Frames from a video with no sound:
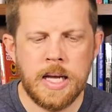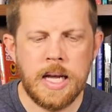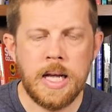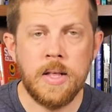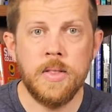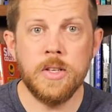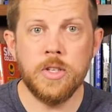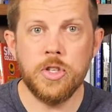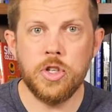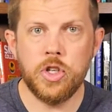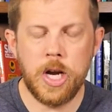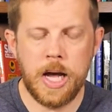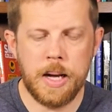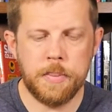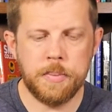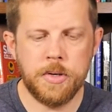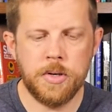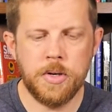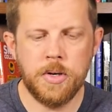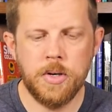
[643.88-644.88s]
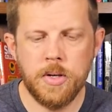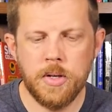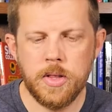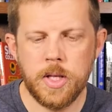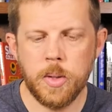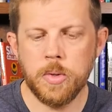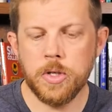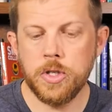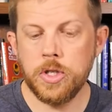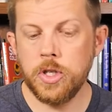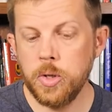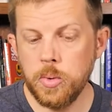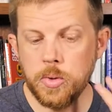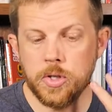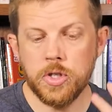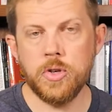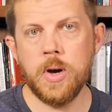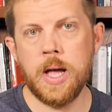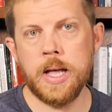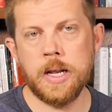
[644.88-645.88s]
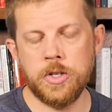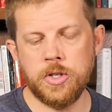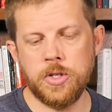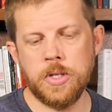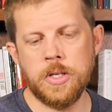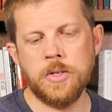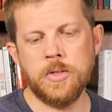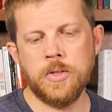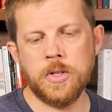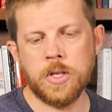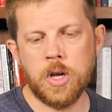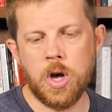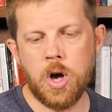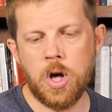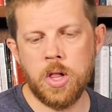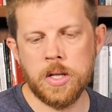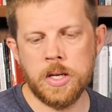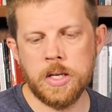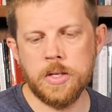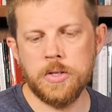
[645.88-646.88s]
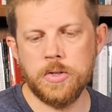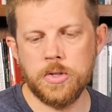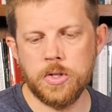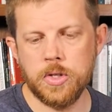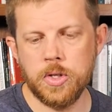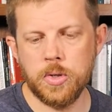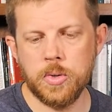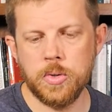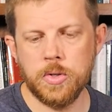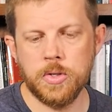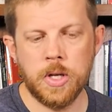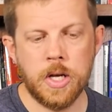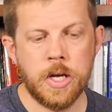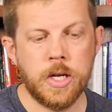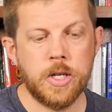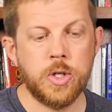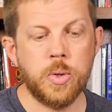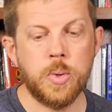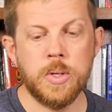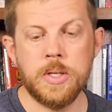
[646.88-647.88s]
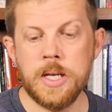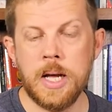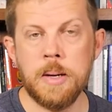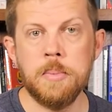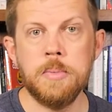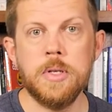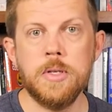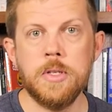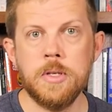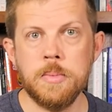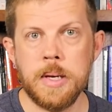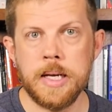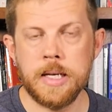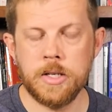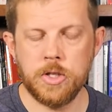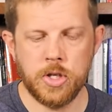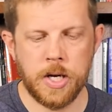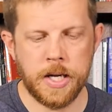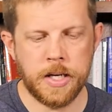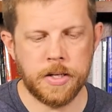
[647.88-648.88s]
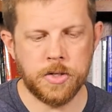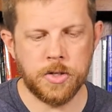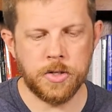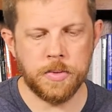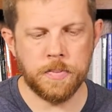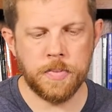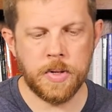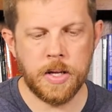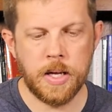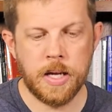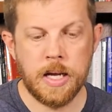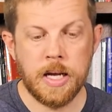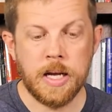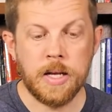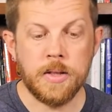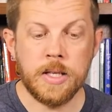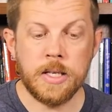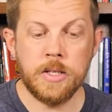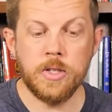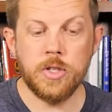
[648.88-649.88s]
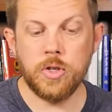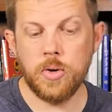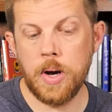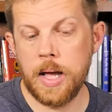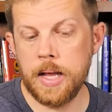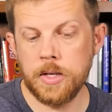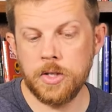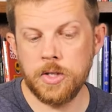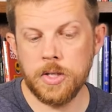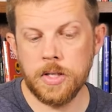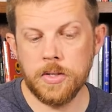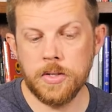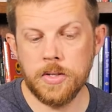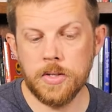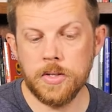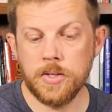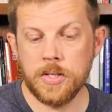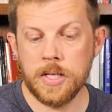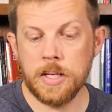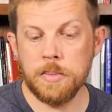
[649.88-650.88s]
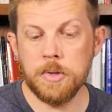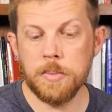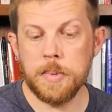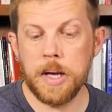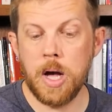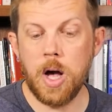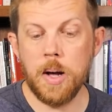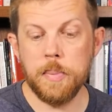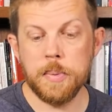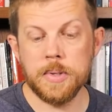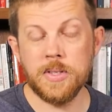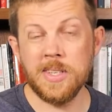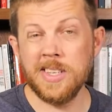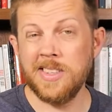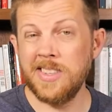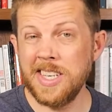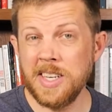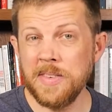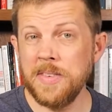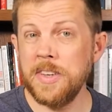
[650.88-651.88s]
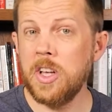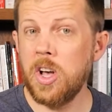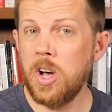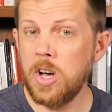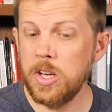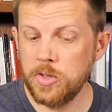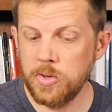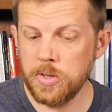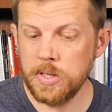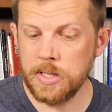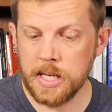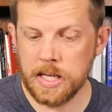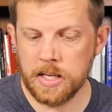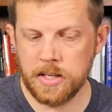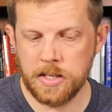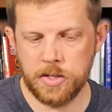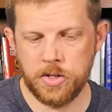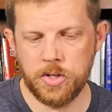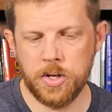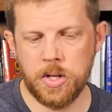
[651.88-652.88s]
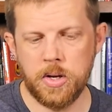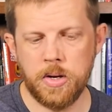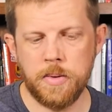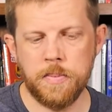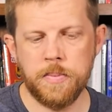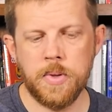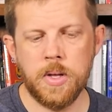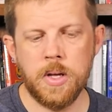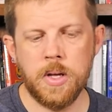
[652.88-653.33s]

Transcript: In this chapter, there were two strategies the colonists used to attempt to make change. These strategies seem to be opposites and even contradict each other.